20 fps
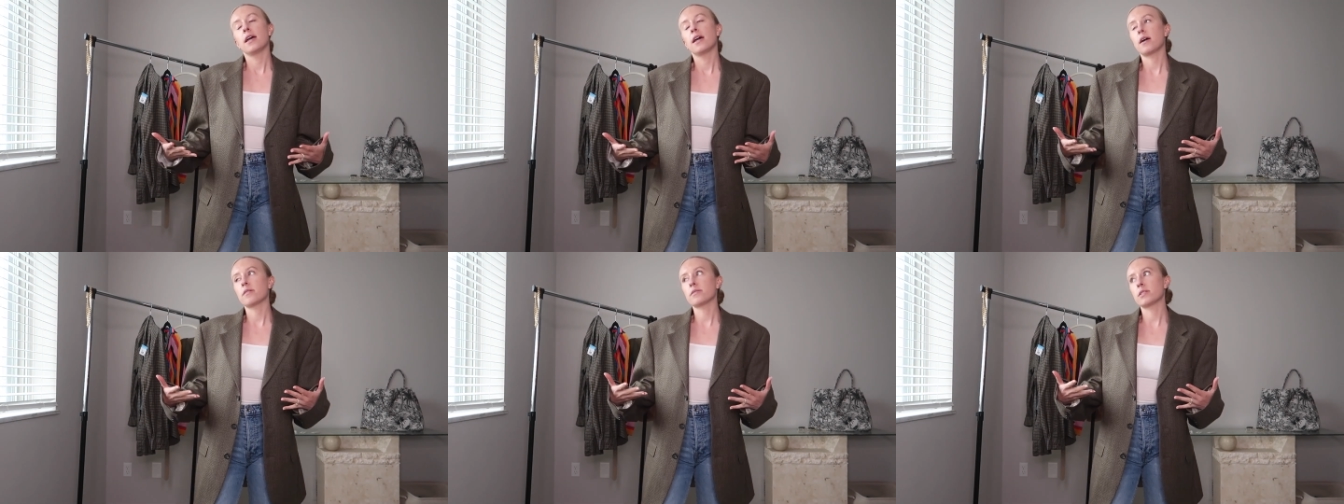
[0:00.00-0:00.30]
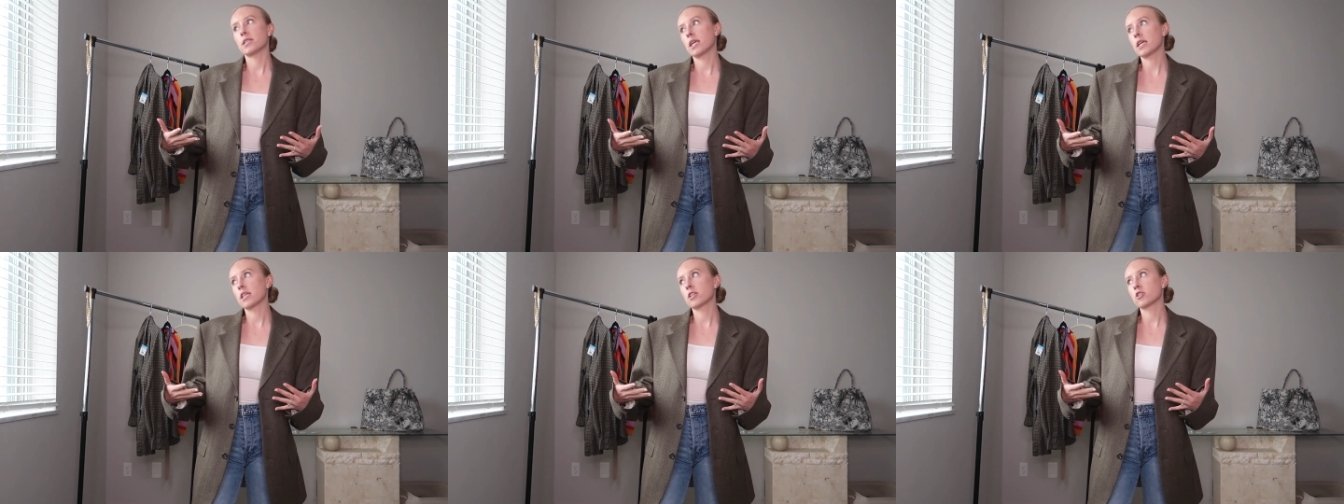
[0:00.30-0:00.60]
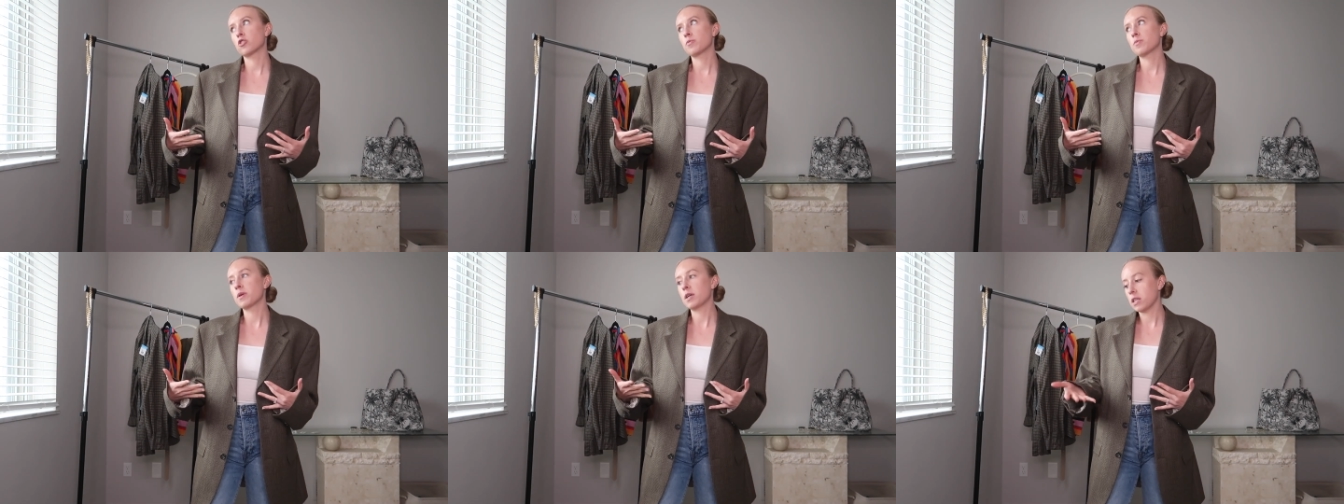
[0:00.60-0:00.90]
I was thinking
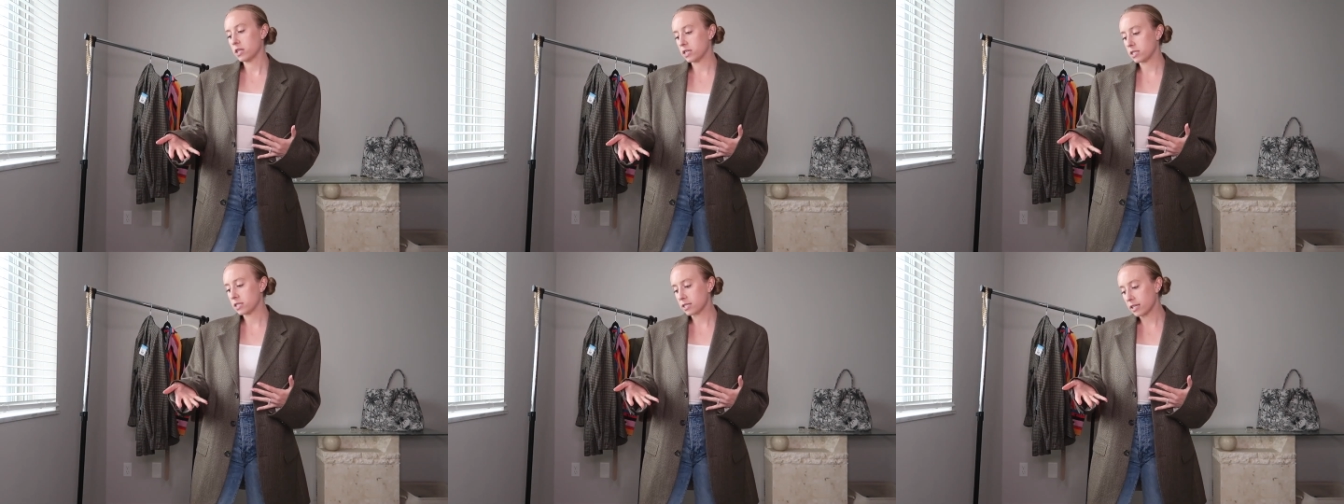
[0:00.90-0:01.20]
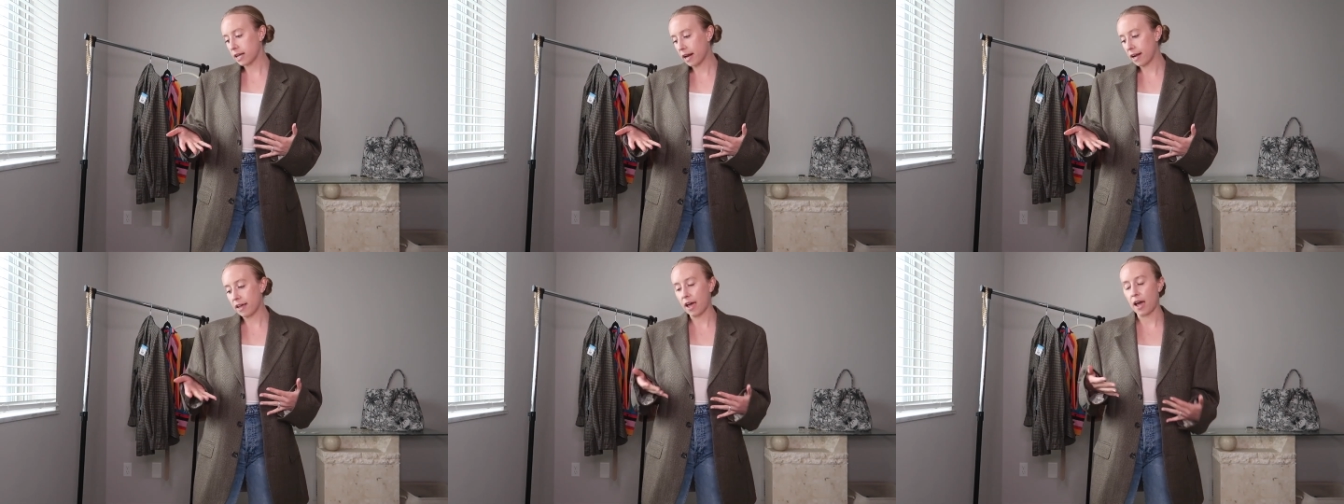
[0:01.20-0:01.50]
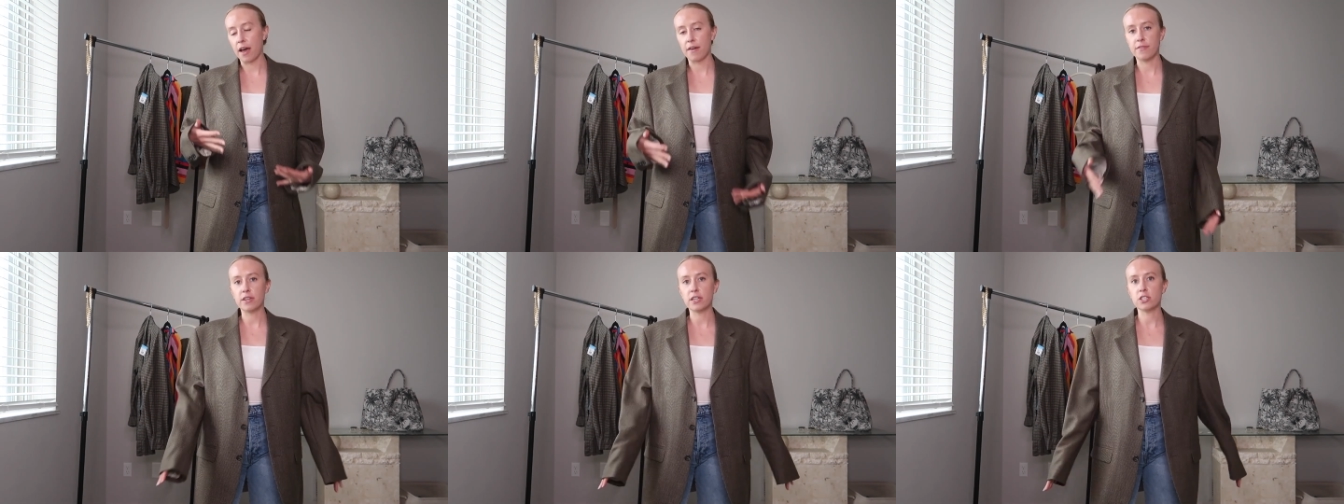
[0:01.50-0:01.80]
this is kind of
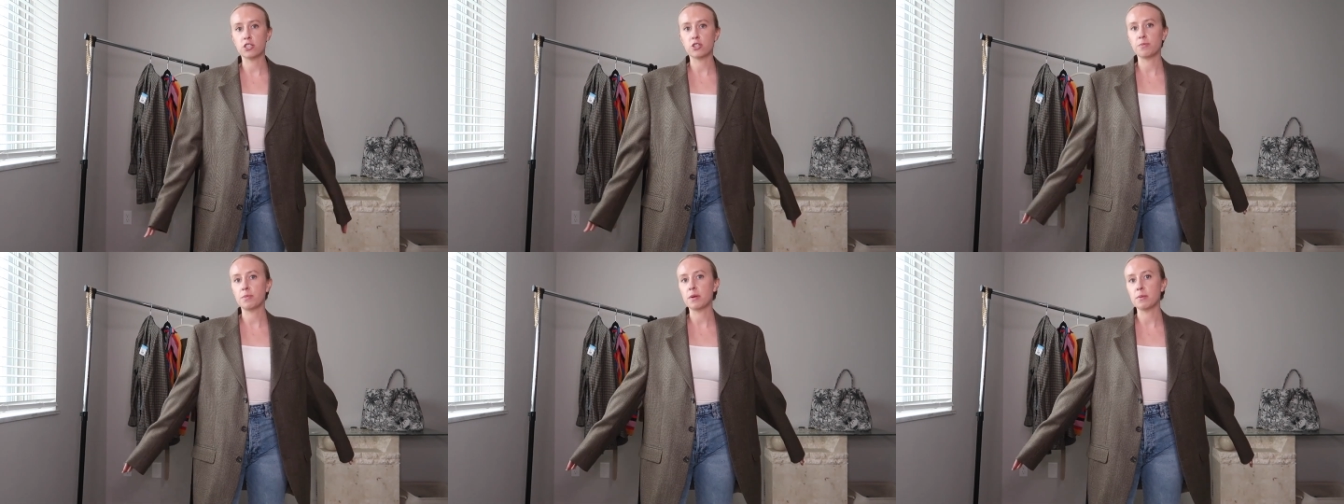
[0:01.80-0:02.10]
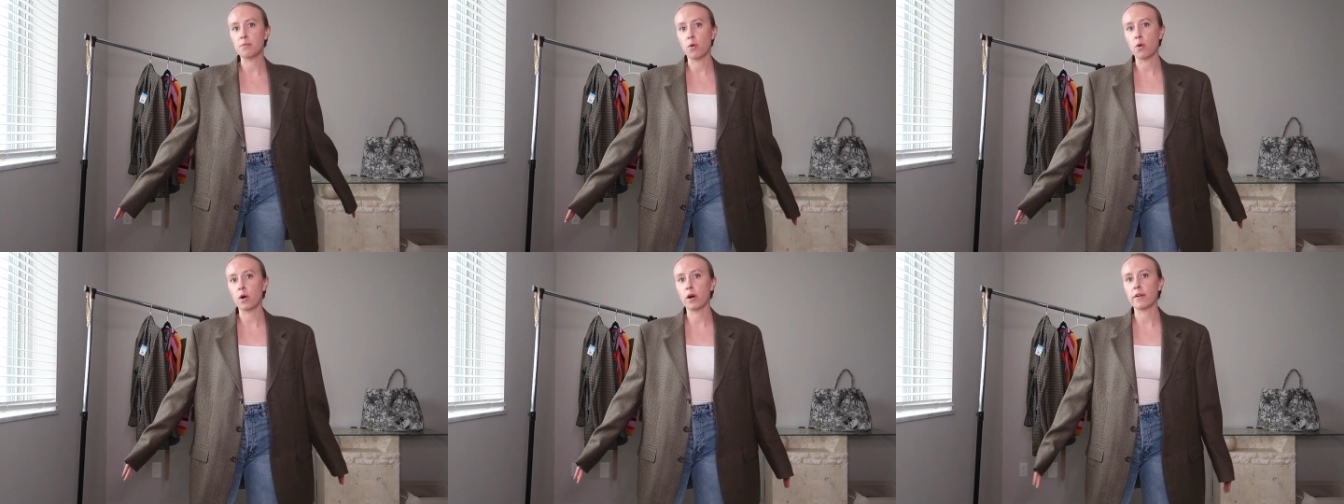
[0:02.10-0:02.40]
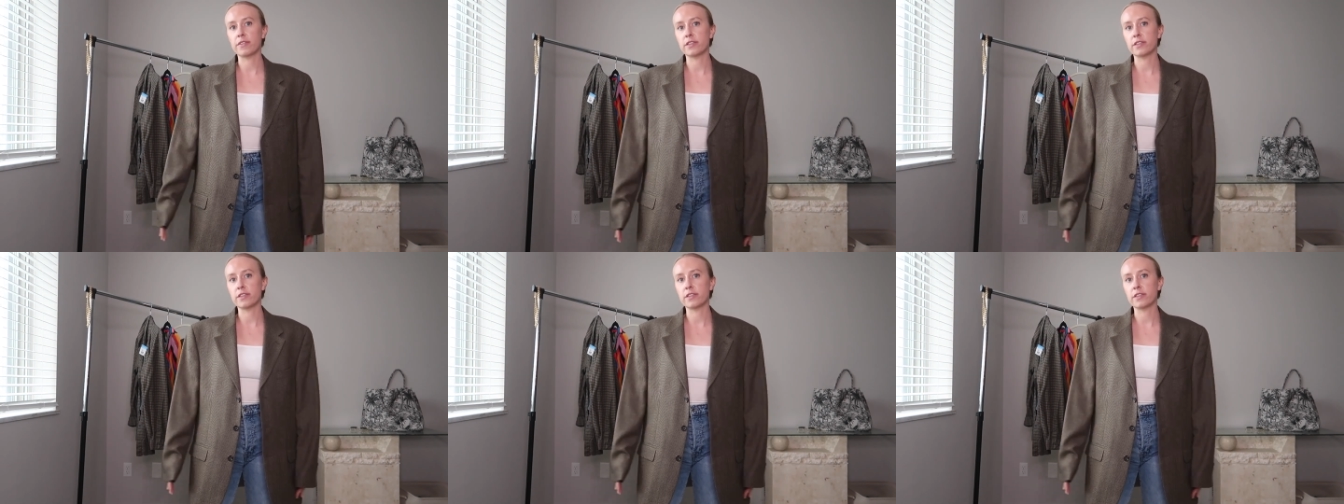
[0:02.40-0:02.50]
heavy, so it'd be more,